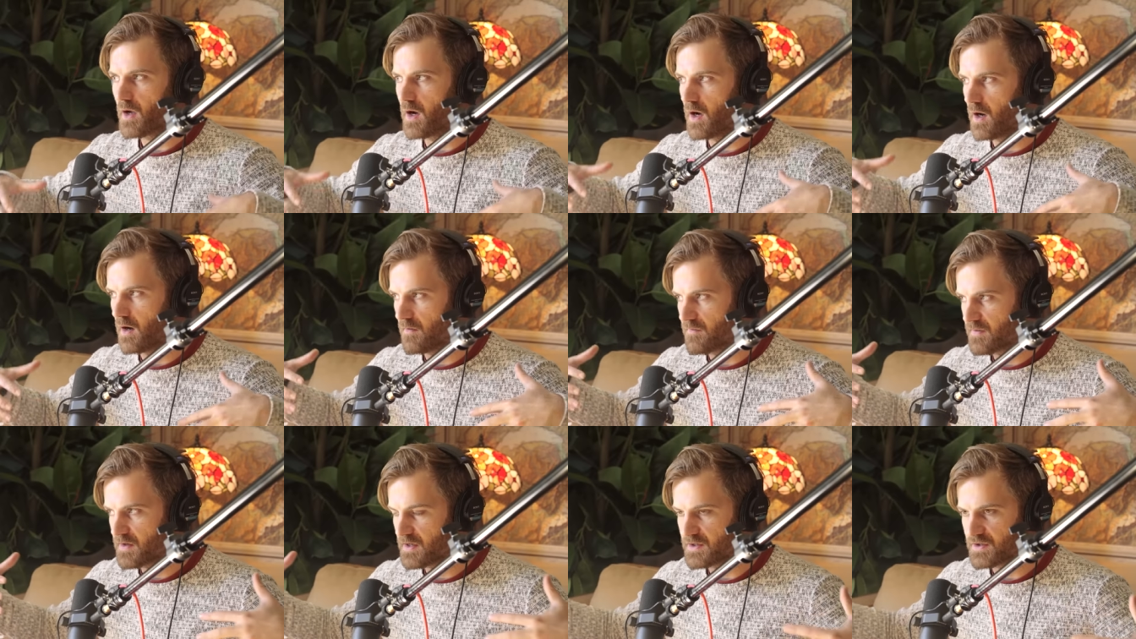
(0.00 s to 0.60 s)

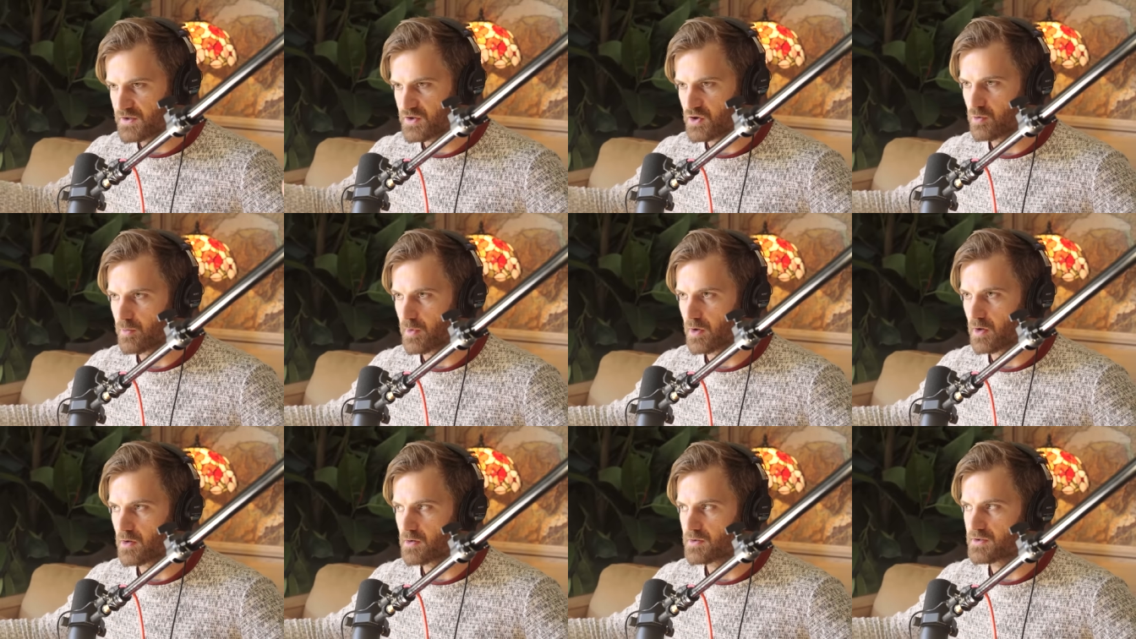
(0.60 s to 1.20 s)
of
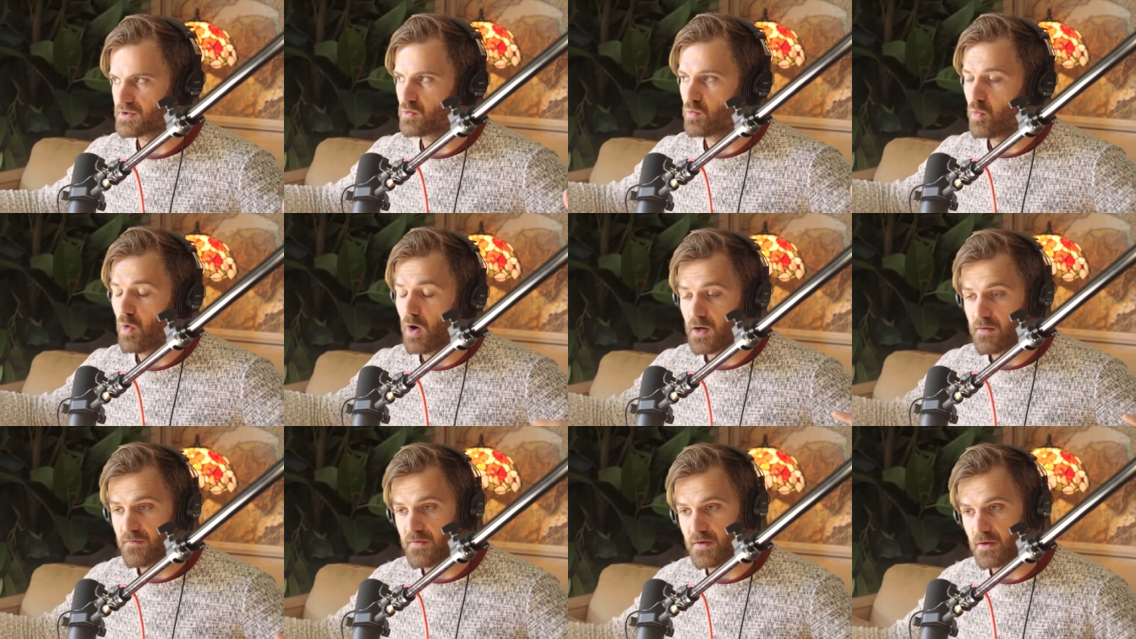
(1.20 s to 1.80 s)
consumers who
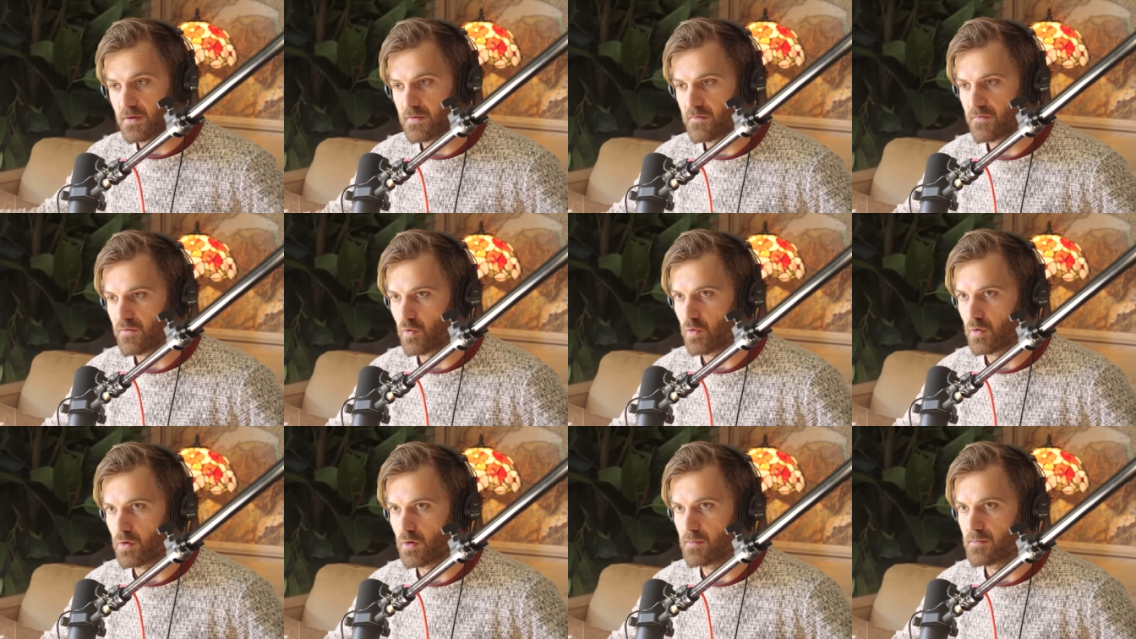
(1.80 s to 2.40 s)
want to feel
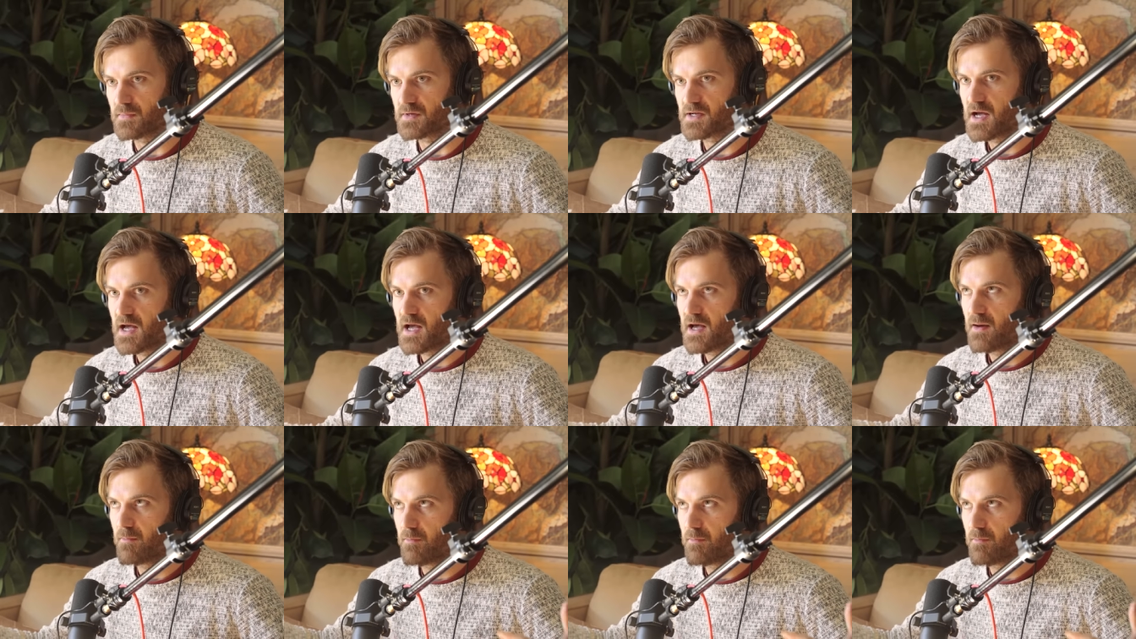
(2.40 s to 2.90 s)
informed,